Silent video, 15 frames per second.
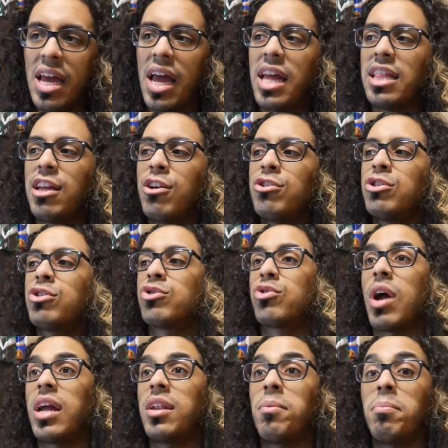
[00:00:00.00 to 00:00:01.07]
and they're just
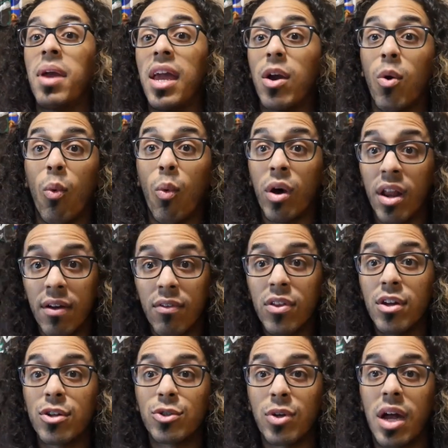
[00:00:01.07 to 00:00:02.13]
trying to make whatever
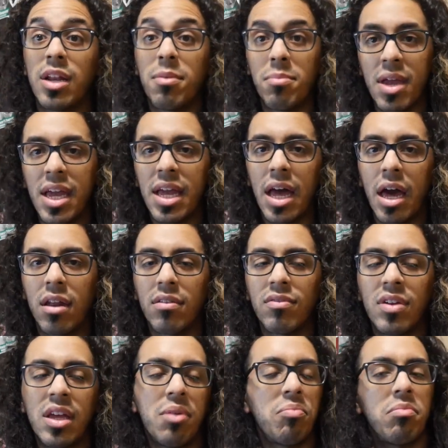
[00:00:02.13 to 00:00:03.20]
they're trying to make out
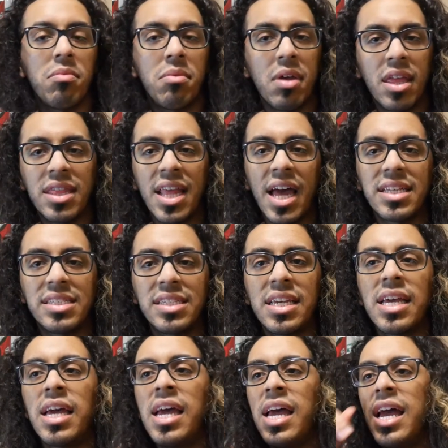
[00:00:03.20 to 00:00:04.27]
of it. And that's
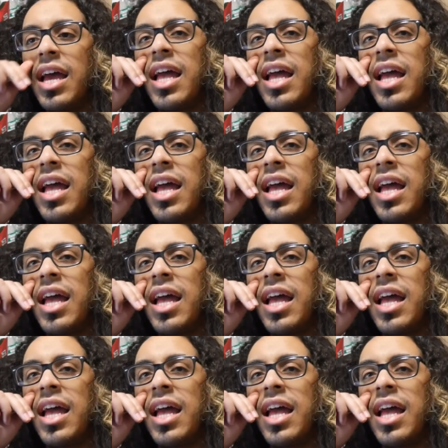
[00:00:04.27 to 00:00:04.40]
it.